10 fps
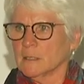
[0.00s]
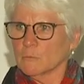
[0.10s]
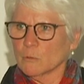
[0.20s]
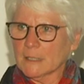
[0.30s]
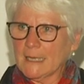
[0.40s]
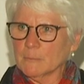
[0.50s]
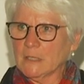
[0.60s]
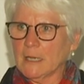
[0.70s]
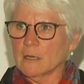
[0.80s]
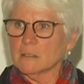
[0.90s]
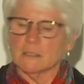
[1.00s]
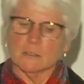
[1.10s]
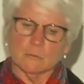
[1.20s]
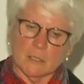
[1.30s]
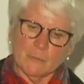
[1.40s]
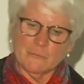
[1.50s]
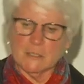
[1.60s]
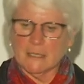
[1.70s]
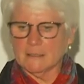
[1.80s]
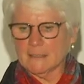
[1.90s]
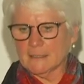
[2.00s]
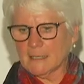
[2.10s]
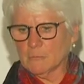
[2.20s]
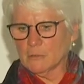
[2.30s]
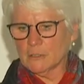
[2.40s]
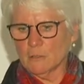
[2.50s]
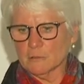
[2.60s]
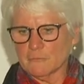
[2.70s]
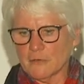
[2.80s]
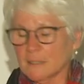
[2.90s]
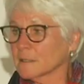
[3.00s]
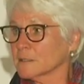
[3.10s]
will come down and you will hopefully get that cold front.